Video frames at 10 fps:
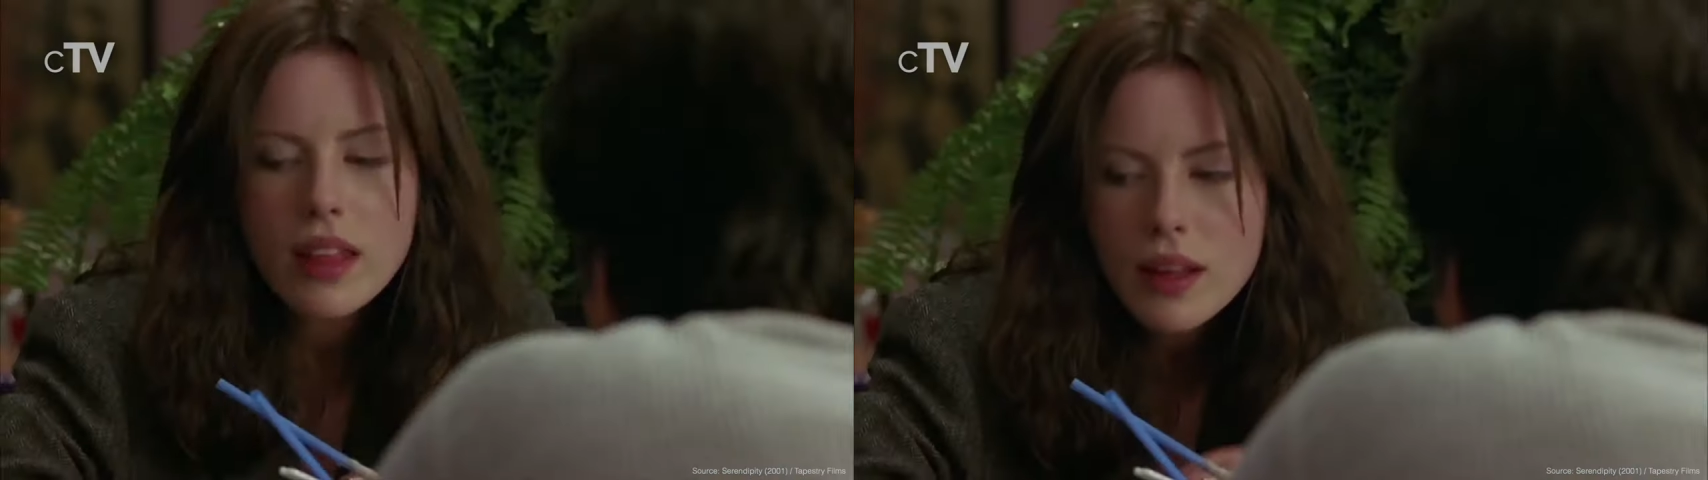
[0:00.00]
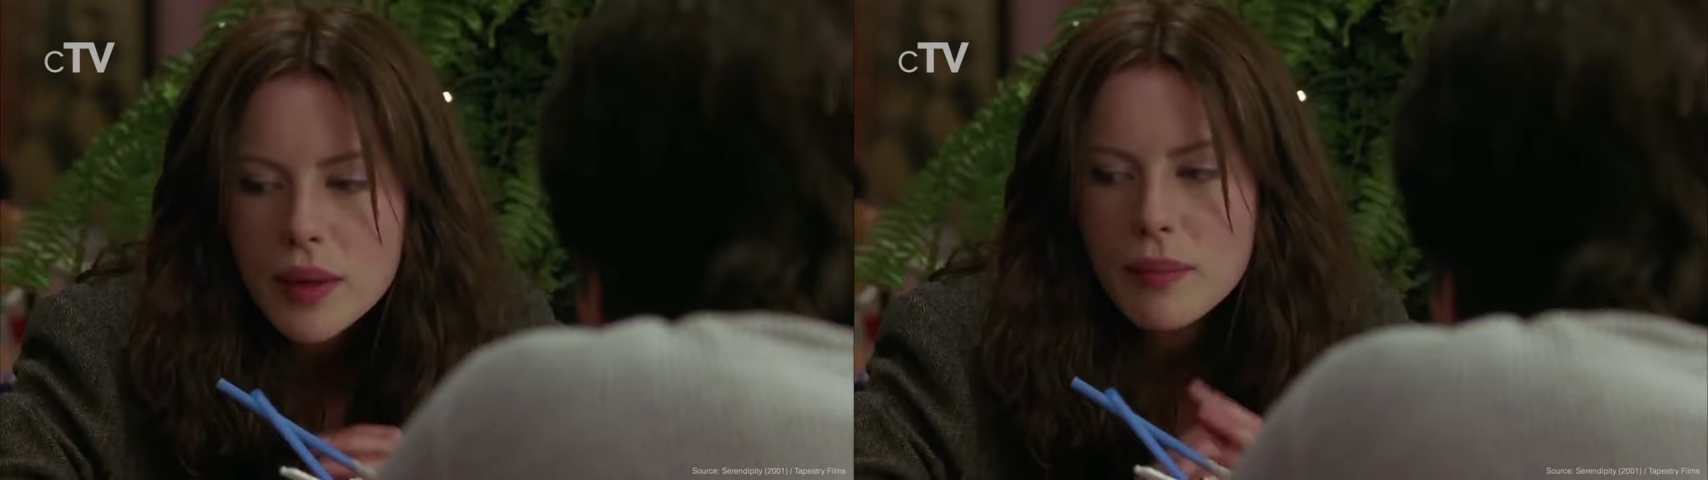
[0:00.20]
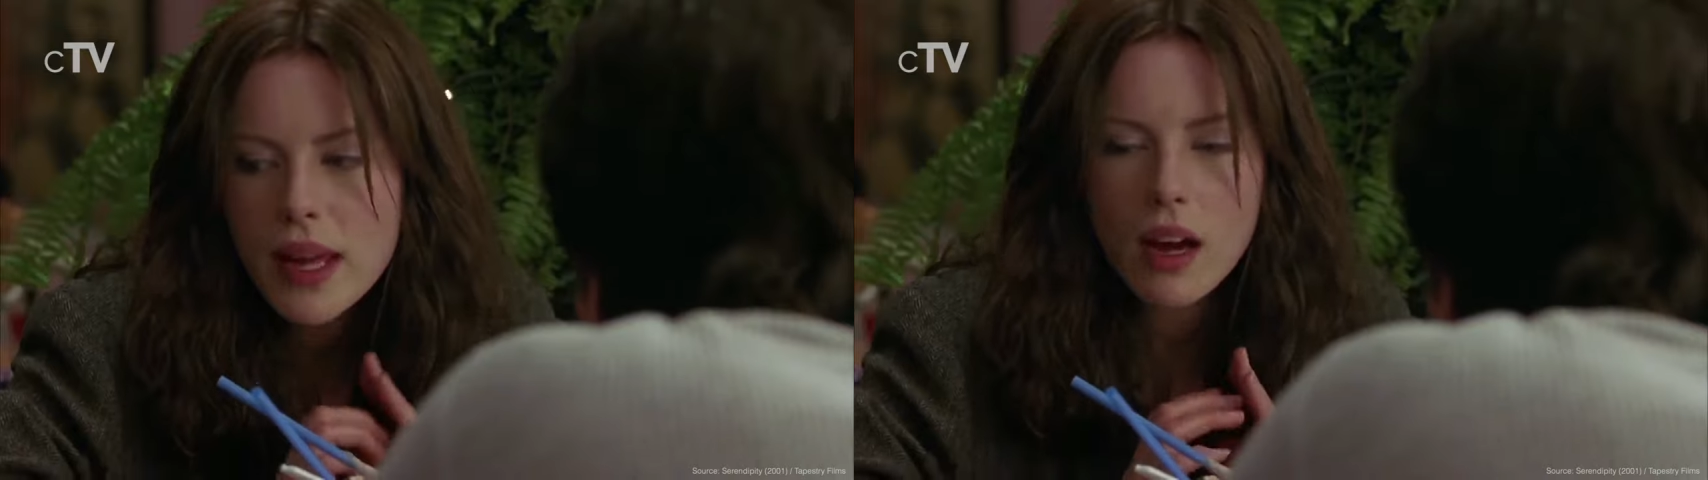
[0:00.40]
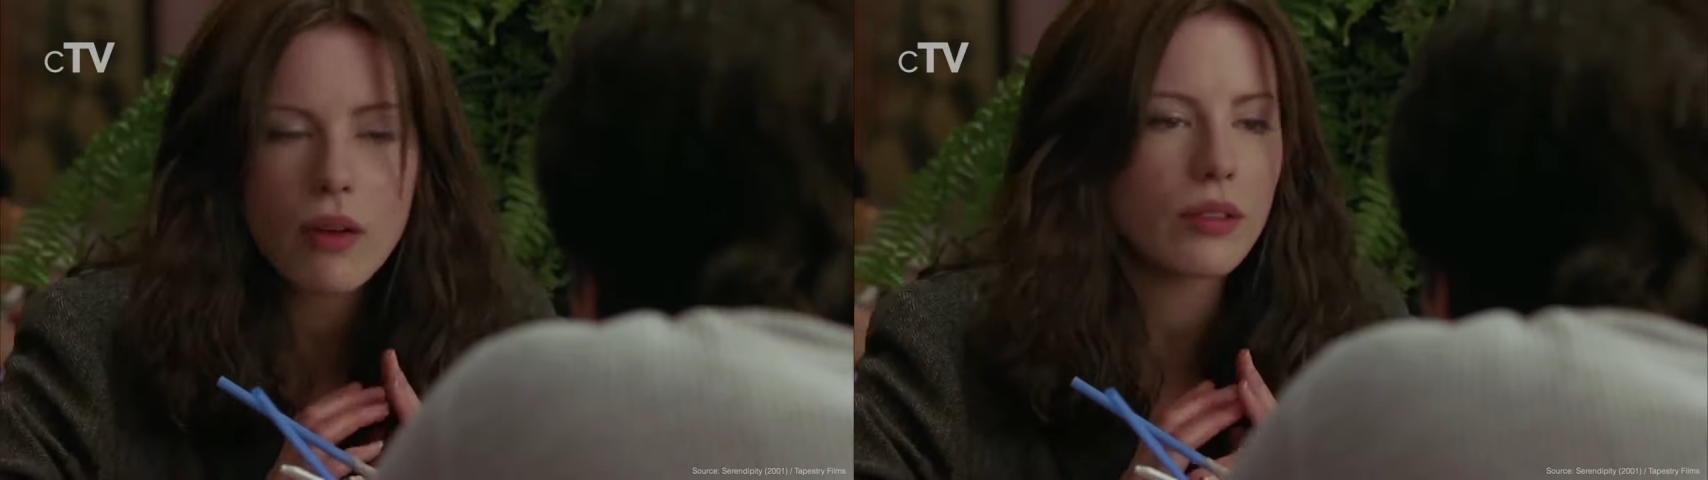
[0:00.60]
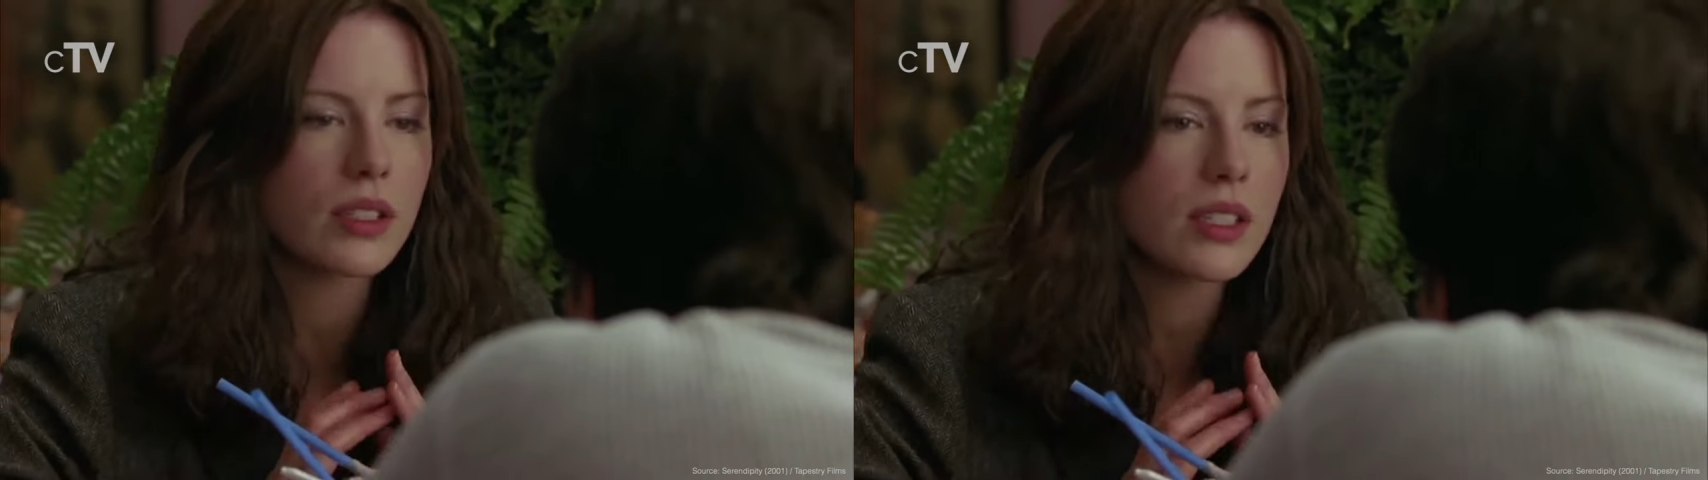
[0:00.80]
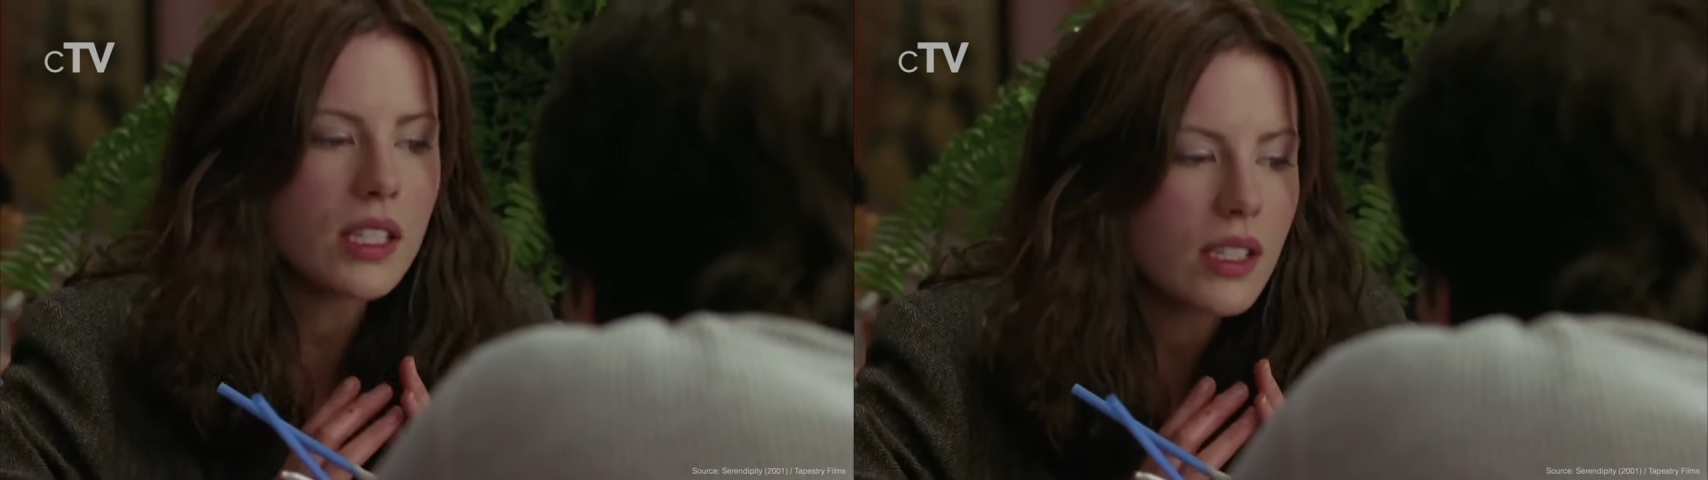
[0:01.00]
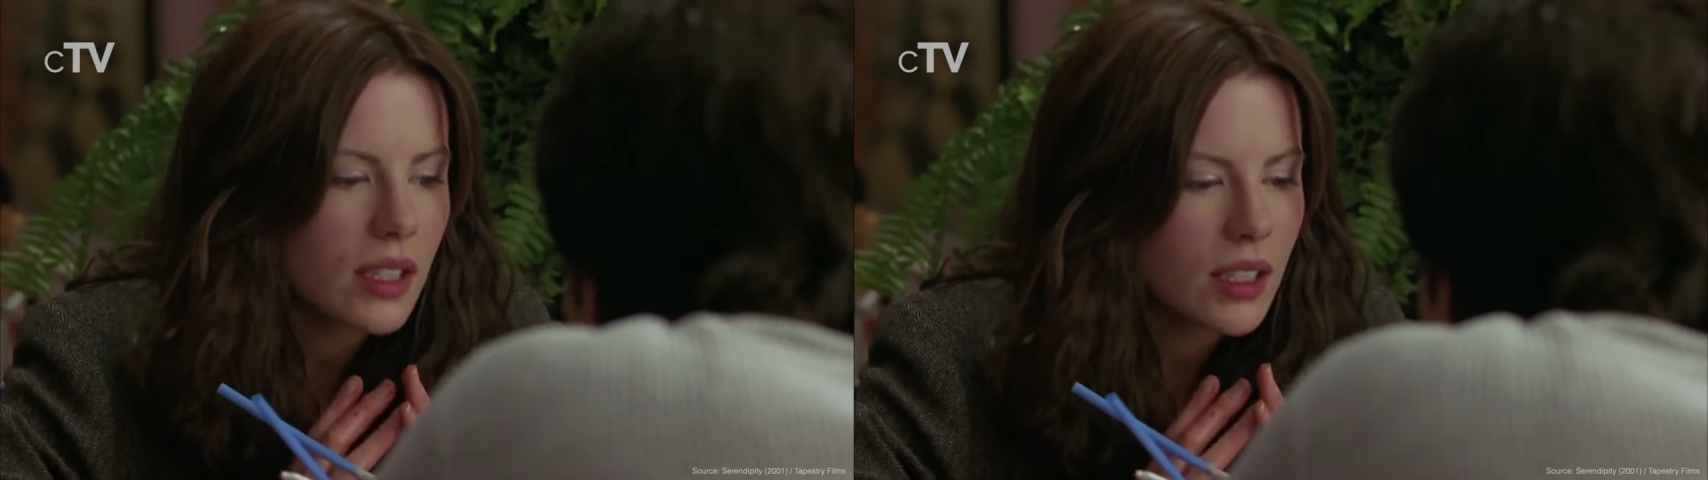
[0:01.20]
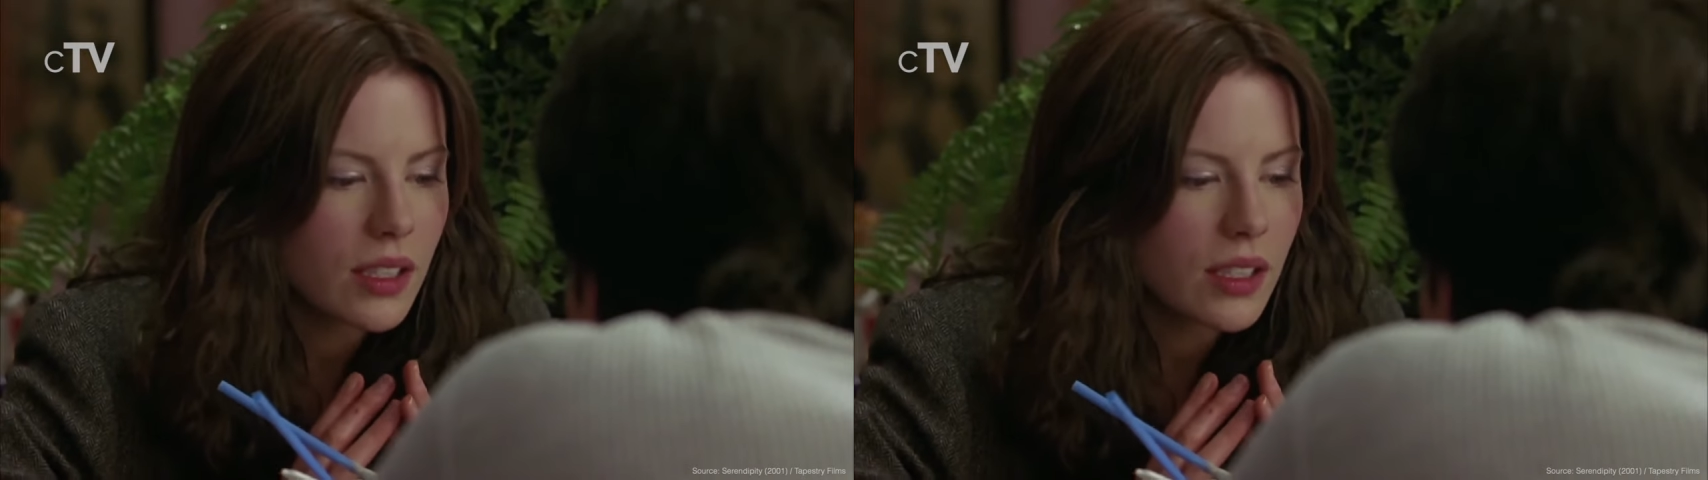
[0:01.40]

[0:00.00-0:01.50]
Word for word: I think we make our own decisions.